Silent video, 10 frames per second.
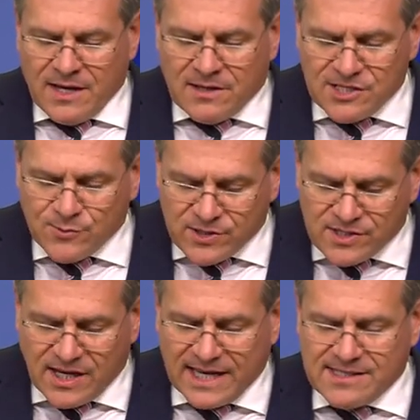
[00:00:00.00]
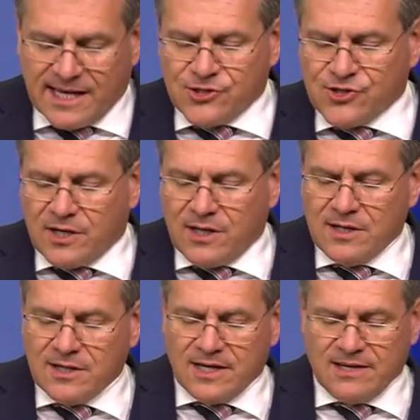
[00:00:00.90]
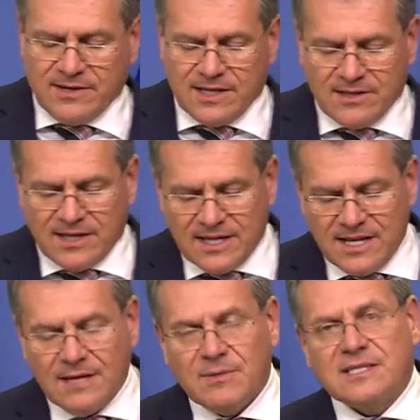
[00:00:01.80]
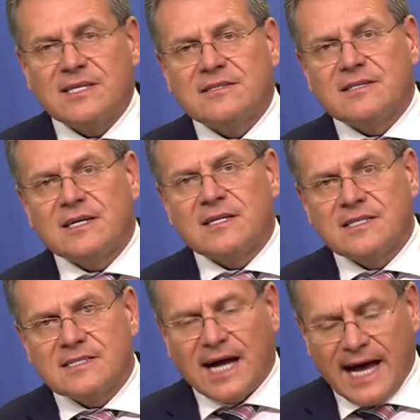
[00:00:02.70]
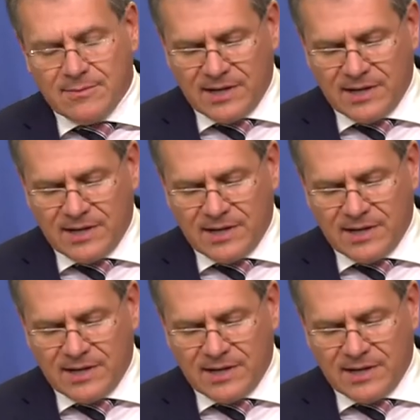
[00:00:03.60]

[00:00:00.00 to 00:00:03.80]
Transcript: This was essential given the limited uh, time